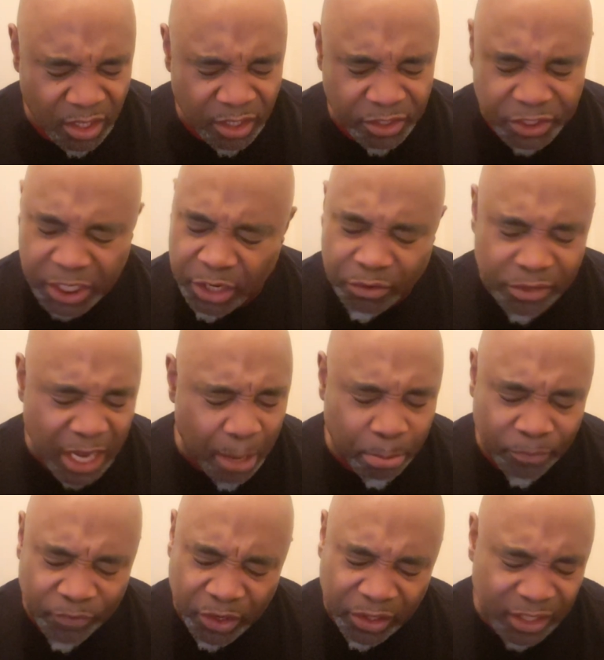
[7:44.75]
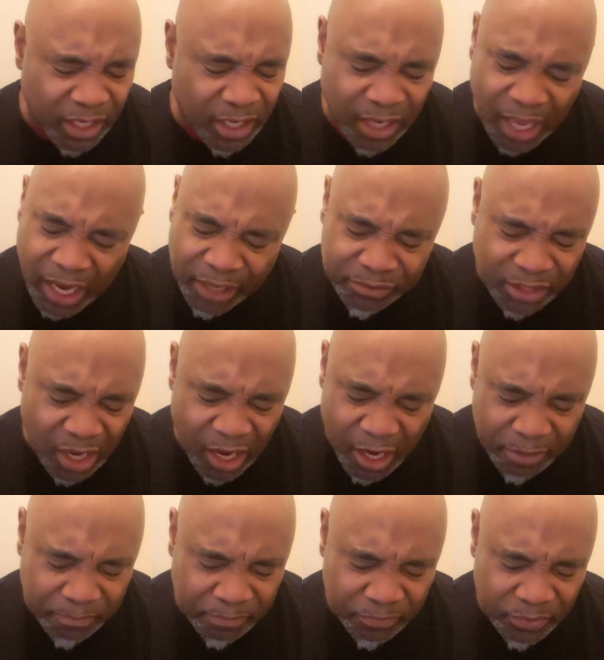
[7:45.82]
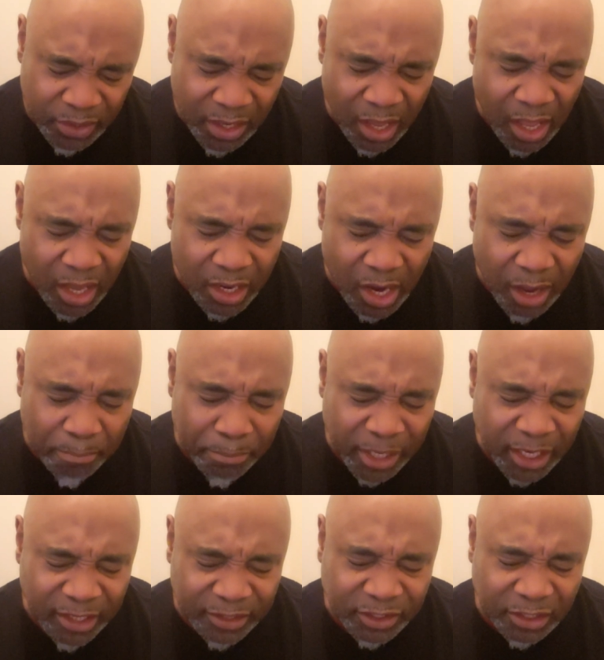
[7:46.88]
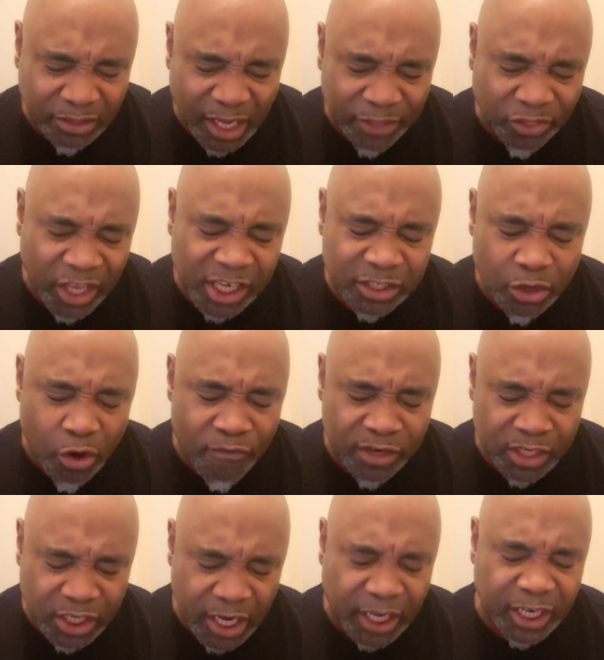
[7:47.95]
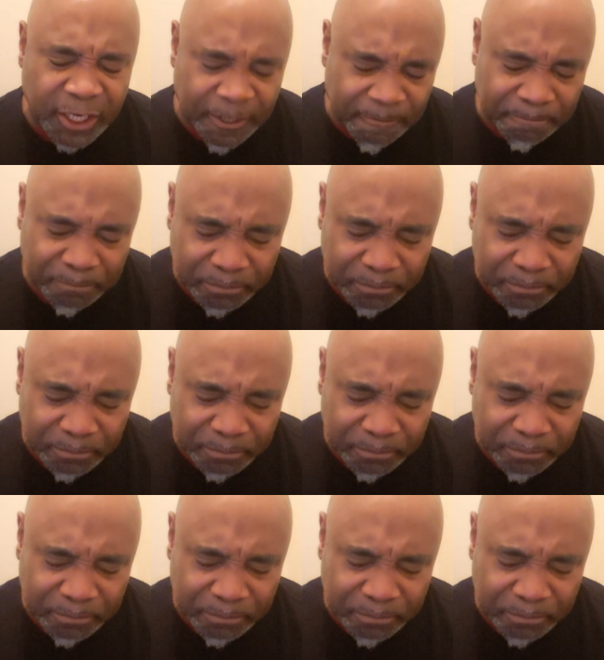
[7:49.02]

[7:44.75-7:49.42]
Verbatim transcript: Shall not prevail in their lives, God. God, many, it seems like things are overtaking them.